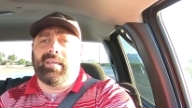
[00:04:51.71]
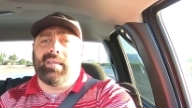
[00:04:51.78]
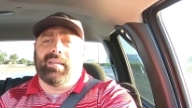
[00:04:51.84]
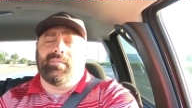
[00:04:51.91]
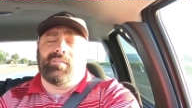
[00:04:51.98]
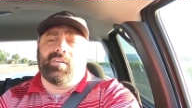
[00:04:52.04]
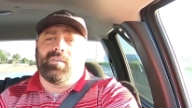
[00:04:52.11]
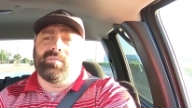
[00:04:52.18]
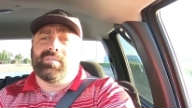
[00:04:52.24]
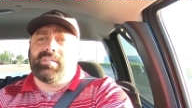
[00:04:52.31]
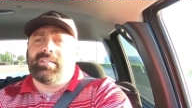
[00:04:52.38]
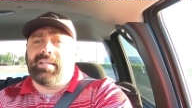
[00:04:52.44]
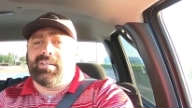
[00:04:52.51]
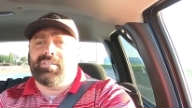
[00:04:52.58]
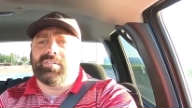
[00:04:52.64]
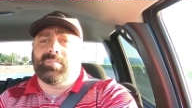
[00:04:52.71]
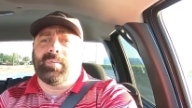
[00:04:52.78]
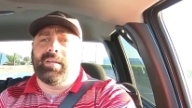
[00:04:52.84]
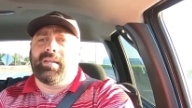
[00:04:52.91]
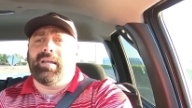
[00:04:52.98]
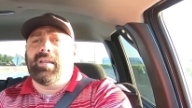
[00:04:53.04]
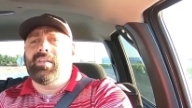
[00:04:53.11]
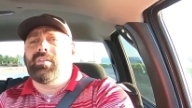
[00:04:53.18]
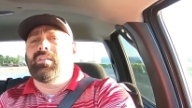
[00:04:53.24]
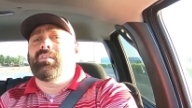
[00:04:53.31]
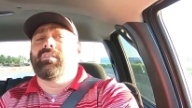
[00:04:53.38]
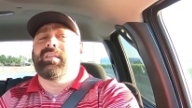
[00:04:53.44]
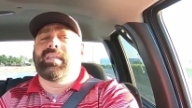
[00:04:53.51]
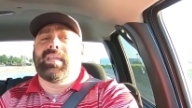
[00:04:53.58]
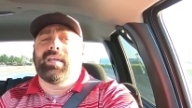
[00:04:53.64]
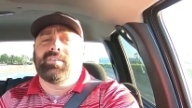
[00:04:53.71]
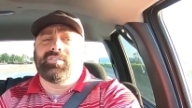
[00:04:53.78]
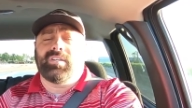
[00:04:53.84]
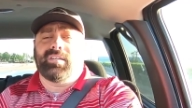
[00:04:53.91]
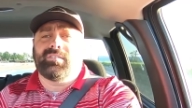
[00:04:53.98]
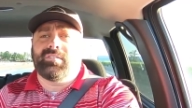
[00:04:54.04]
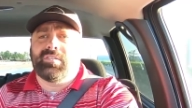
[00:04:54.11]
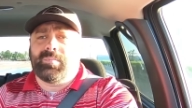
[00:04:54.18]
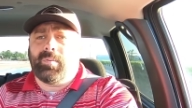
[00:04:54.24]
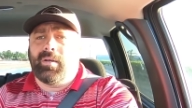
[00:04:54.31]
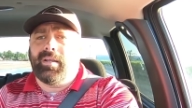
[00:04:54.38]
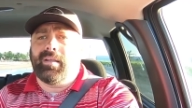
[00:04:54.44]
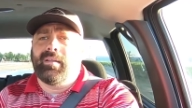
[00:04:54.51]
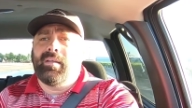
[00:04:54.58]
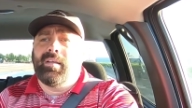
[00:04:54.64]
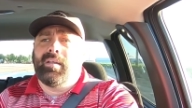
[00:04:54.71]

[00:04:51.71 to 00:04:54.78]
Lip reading: and if you don't attach the spring guide, you clearly can't change the spring.